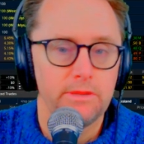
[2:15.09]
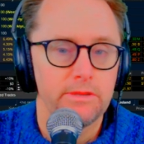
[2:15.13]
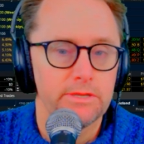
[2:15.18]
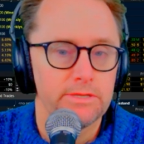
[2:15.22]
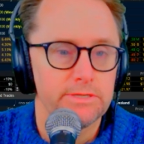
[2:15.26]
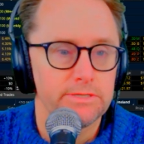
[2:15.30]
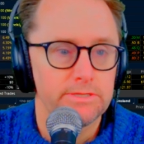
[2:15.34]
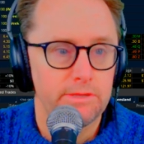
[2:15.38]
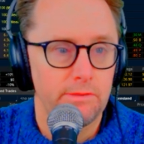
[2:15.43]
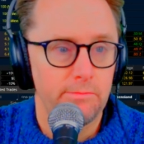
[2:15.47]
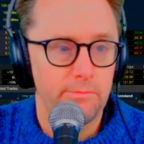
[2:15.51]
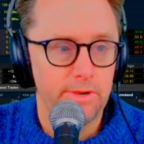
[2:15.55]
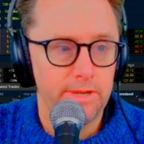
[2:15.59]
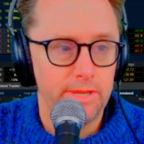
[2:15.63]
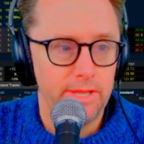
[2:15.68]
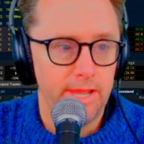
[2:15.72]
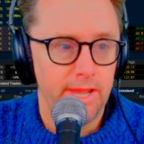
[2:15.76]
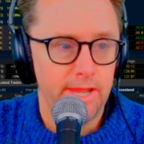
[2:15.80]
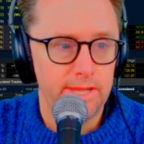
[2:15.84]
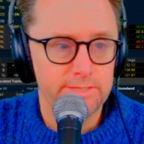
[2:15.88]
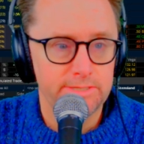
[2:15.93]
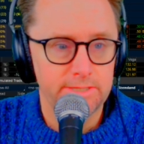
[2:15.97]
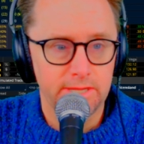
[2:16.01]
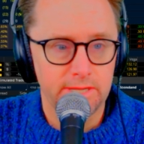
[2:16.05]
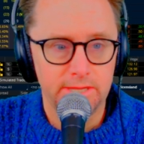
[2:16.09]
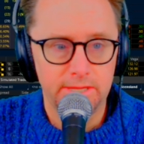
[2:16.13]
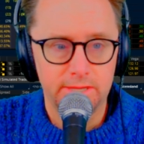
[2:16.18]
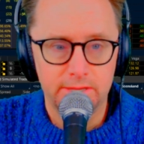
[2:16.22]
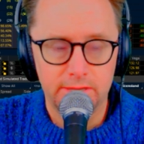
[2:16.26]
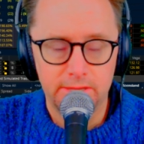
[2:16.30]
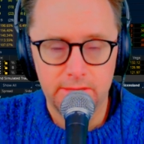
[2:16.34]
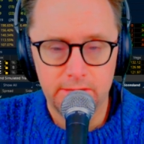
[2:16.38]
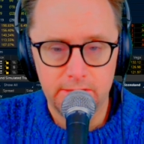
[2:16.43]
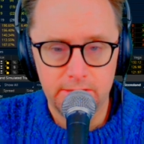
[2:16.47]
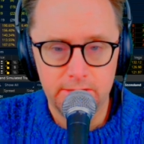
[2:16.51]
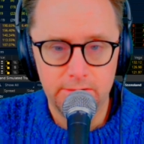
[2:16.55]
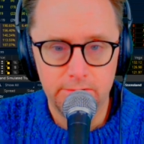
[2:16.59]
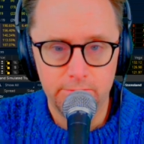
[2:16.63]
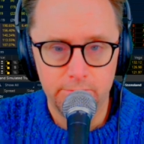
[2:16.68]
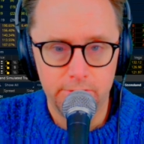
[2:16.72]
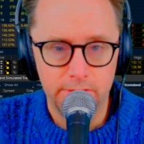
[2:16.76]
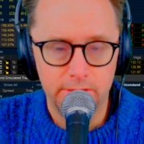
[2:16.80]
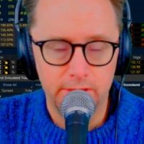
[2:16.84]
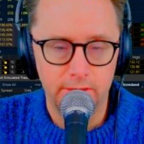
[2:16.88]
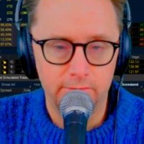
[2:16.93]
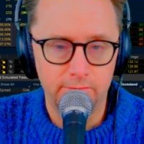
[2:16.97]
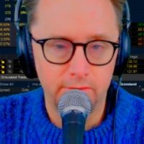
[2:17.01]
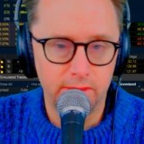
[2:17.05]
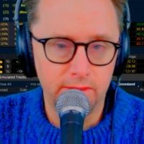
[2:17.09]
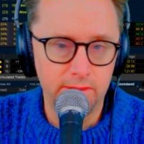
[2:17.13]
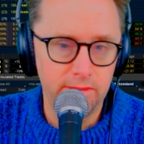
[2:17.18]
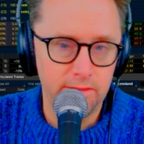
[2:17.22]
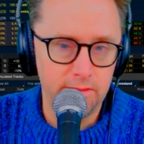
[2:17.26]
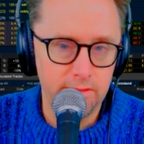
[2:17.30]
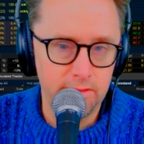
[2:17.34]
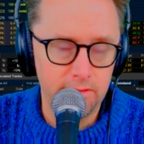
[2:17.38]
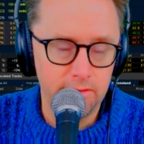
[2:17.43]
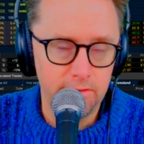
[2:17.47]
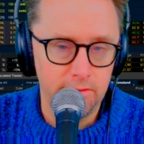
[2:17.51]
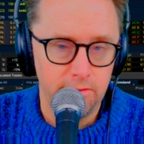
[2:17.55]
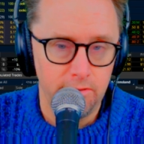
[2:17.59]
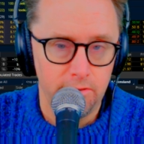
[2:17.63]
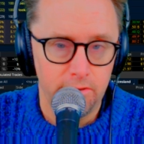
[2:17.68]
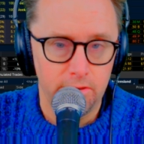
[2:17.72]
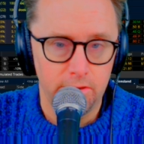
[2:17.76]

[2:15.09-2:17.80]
somebody has a kid, when you have a kid,